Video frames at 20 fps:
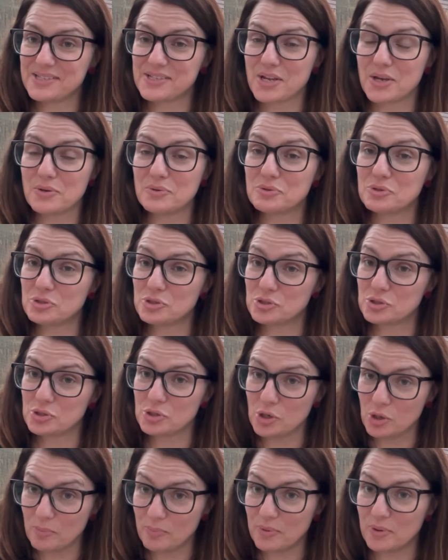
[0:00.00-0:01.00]
So
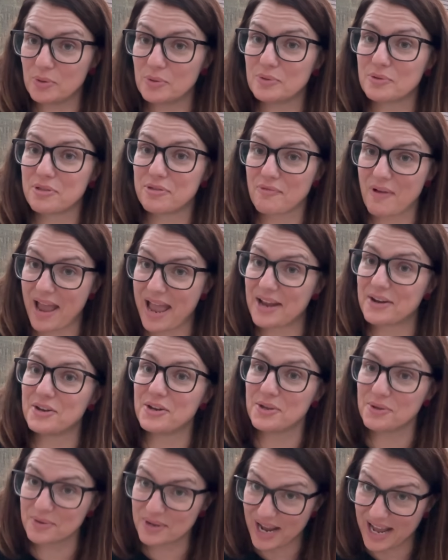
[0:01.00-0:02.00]
Double Threat
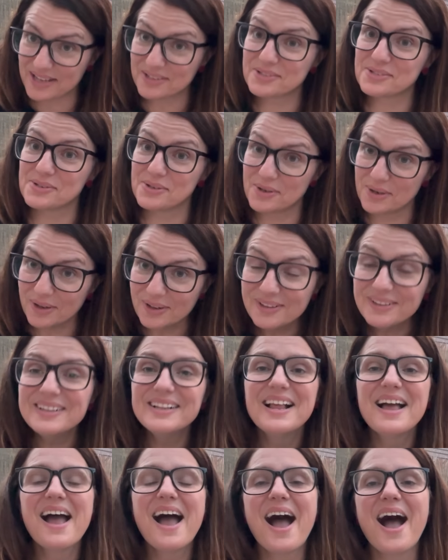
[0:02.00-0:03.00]
Newcastle,
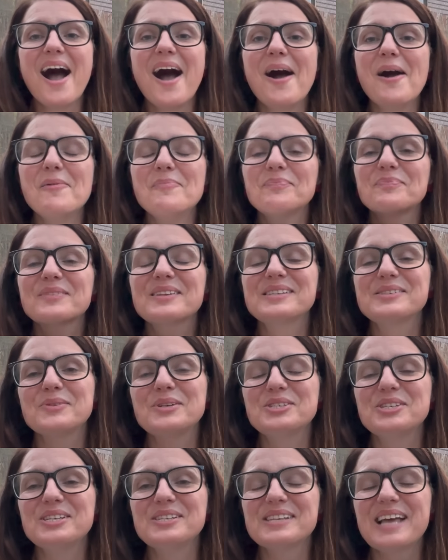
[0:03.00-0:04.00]

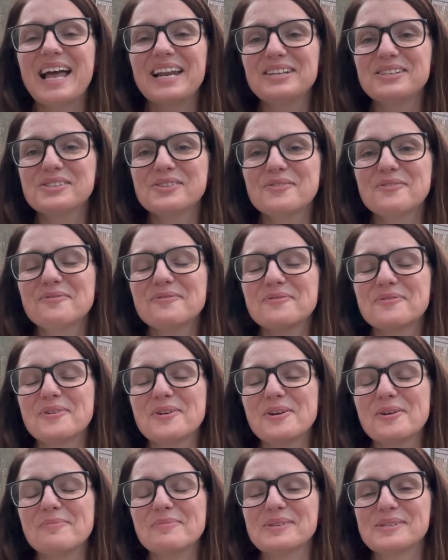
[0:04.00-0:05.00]
which is Alison
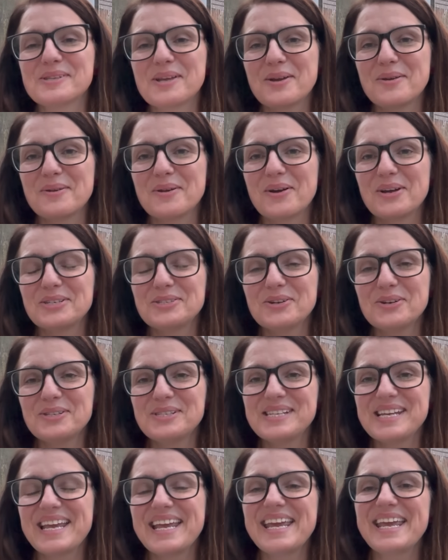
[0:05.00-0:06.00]
from So Like
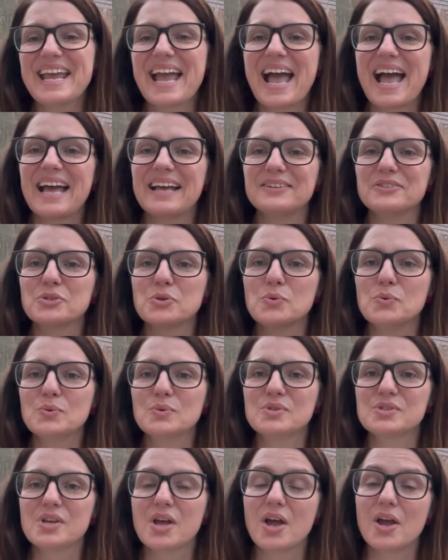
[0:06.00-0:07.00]
Dottie and
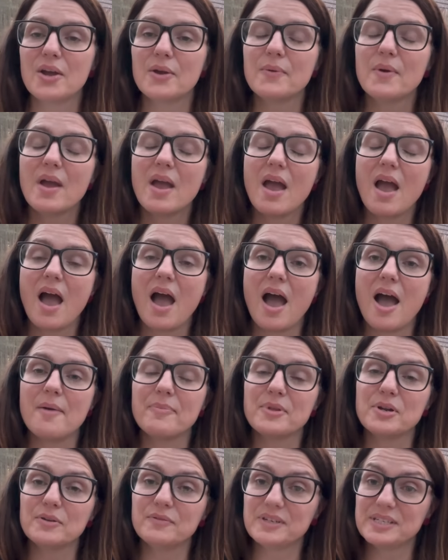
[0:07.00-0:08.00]
also
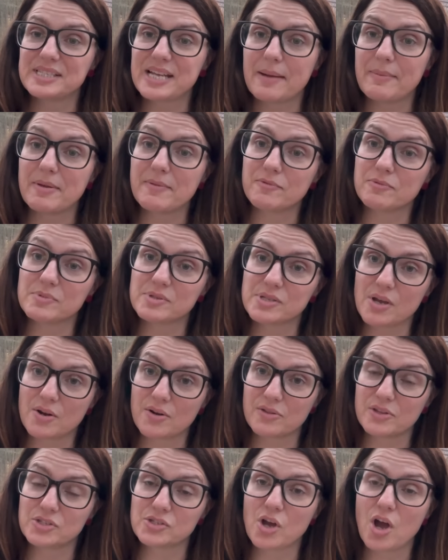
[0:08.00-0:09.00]
the lovely Tamlyn from Sewing
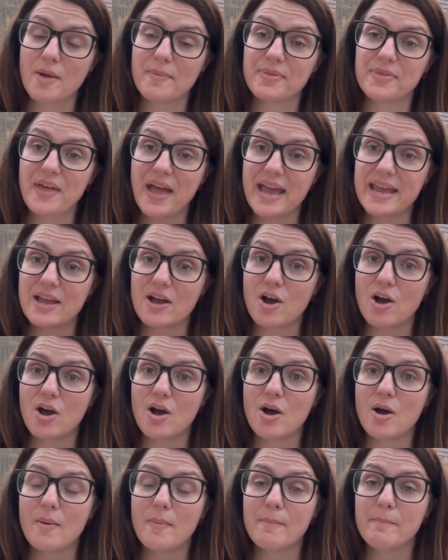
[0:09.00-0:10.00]
on the Time. They
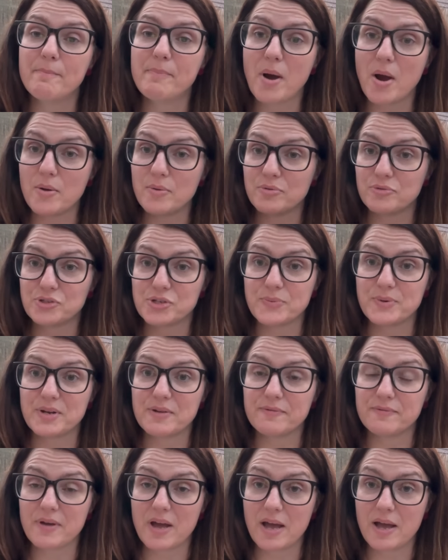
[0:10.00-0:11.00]
are both
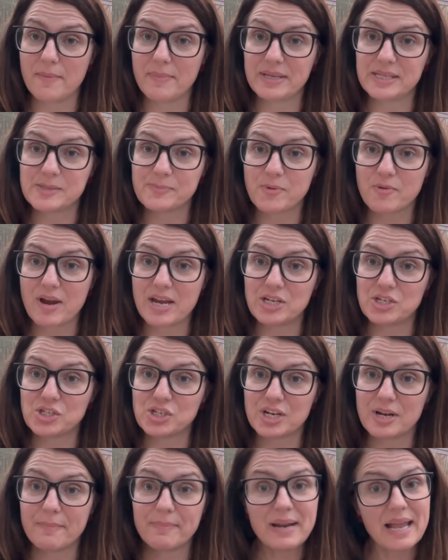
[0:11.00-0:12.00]
doing an
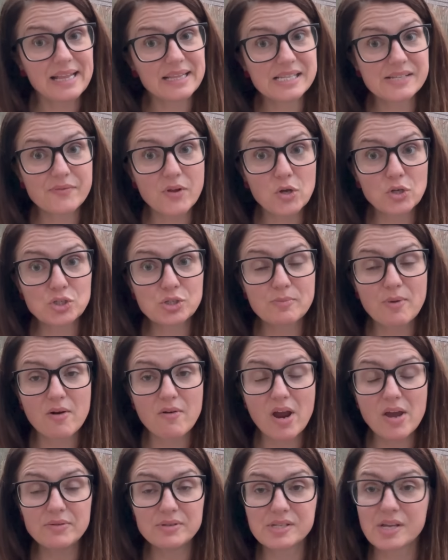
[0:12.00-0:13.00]
inspiration and plans vlog
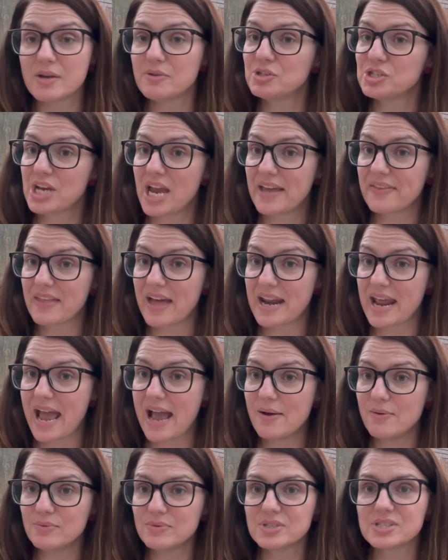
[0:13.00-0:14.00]
tomorrow, so check that
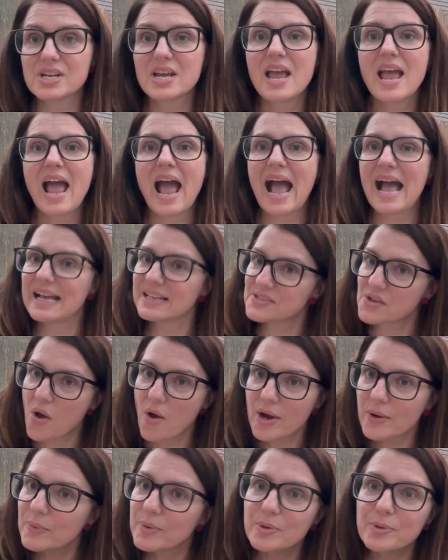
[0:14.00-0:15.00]
out, as
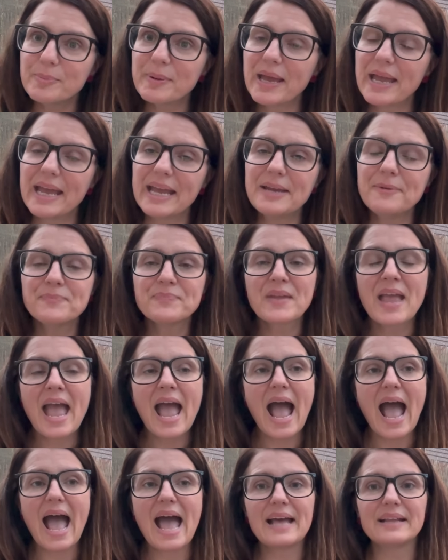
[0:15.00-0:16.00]
I will be.
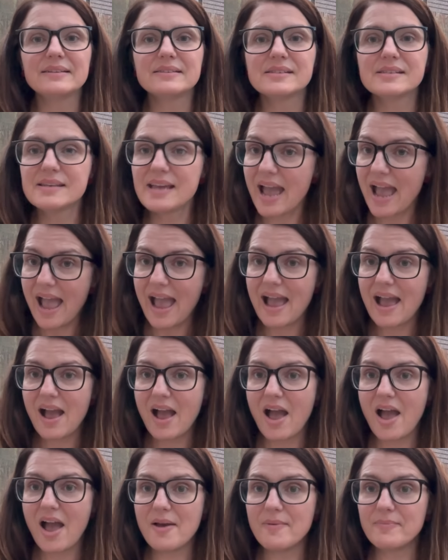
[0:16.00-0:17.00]
And yeah,
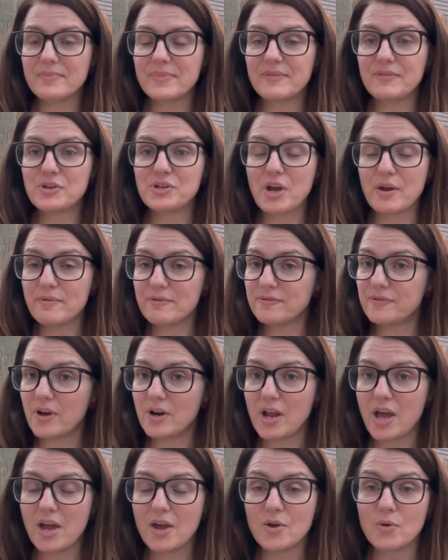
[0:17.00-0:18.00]
if you don't
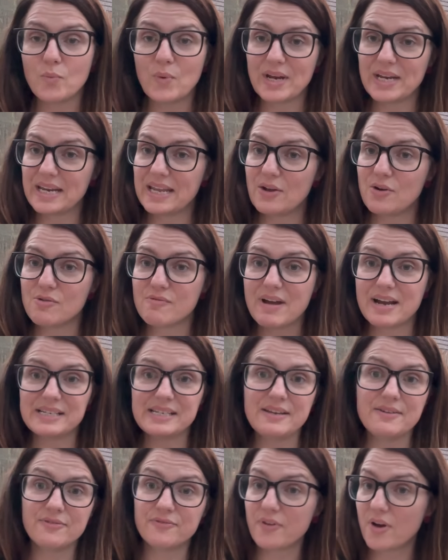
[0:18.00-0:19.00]
follow Whitney
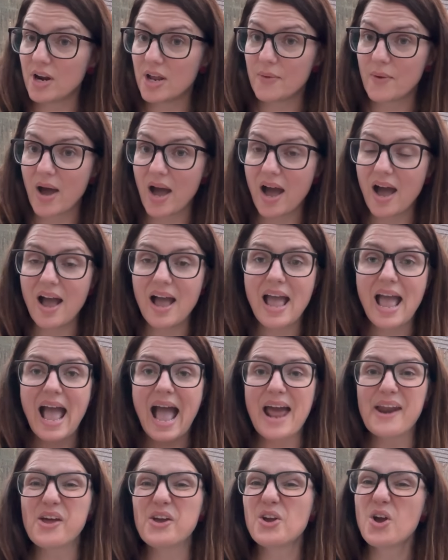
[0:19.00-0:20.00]
already, follow her,
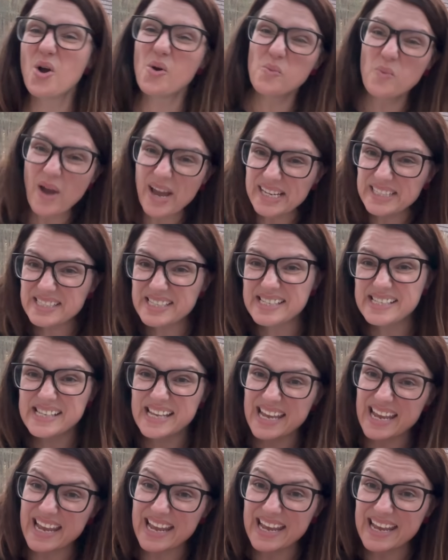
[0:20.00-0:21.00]
and I can't wait to
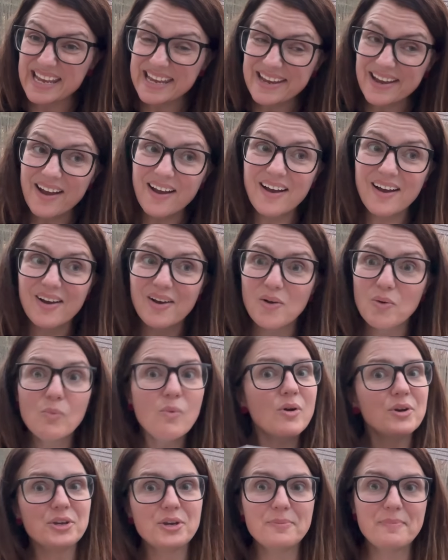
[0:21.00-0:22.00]
see
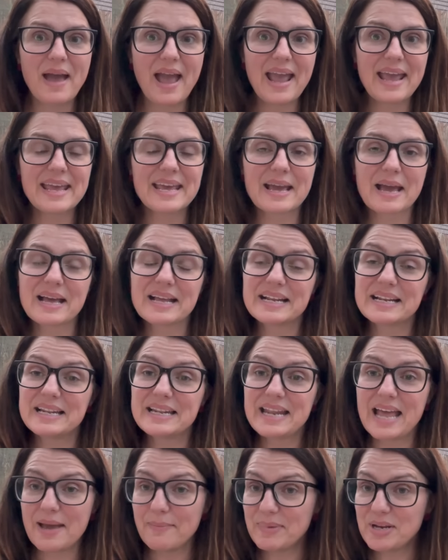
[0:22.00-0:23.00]
what you make.
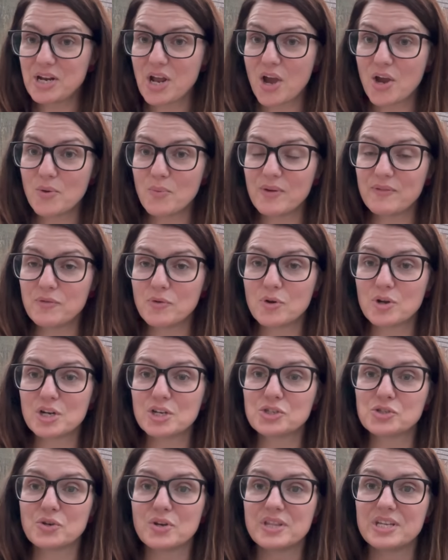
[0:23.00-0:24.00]
Let me know if you're going to
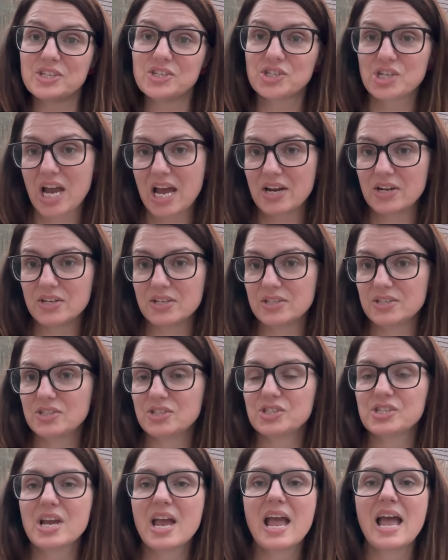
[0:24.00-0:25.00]
join this
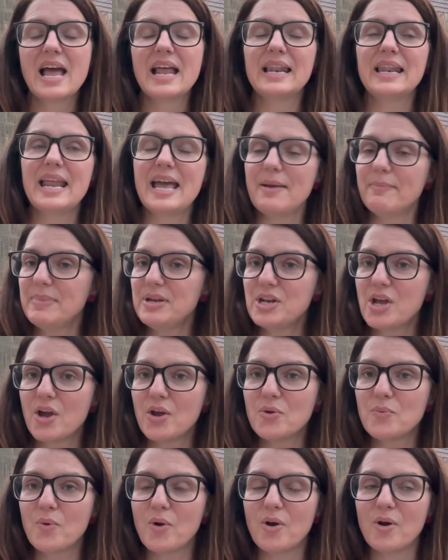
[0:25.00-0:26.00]
challenge. Let me
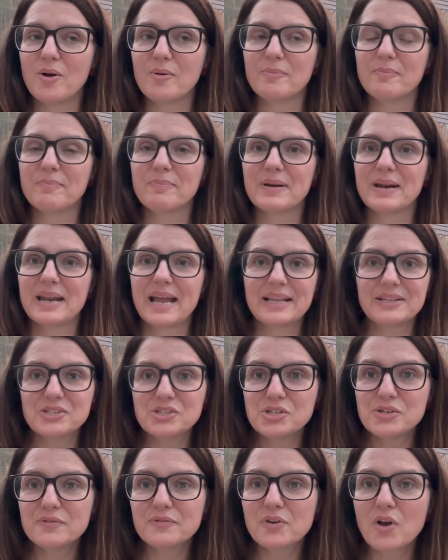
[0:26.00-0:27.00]
know what
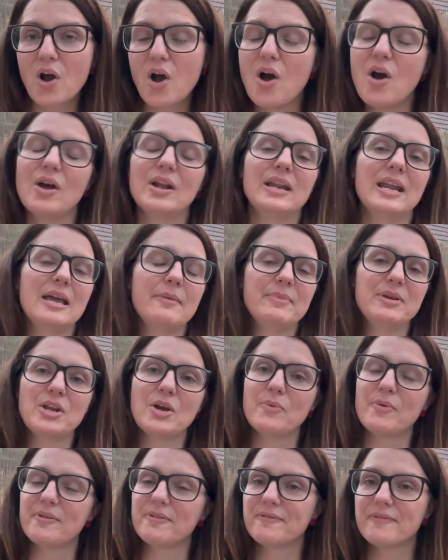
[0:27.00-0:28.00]
plans you've got. Let me
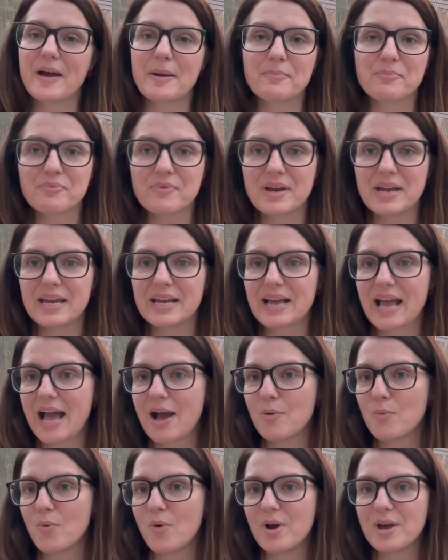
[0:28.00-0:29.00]
know what fabric,
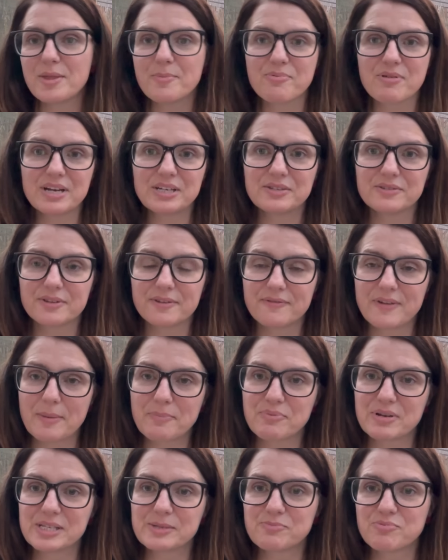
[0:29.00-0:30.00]
how, why the
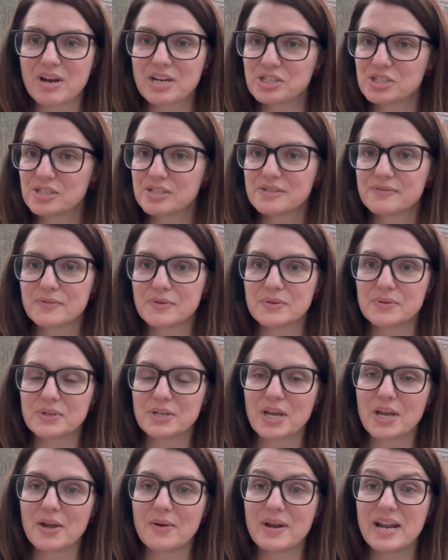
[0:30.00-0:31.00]
fabric's precious for
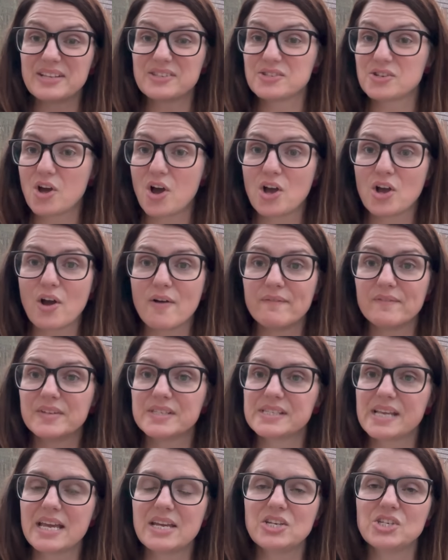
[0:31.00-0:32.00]
you. Let's start a
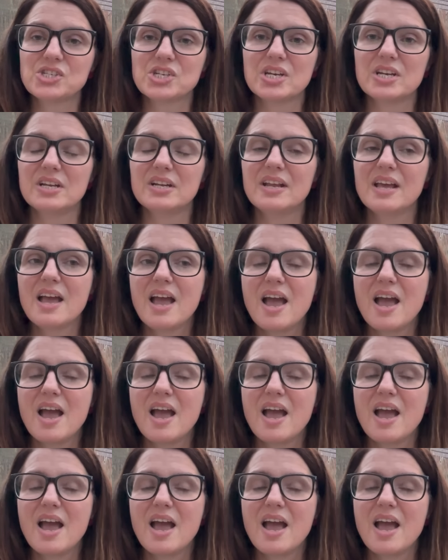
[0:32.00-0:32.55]
conversation.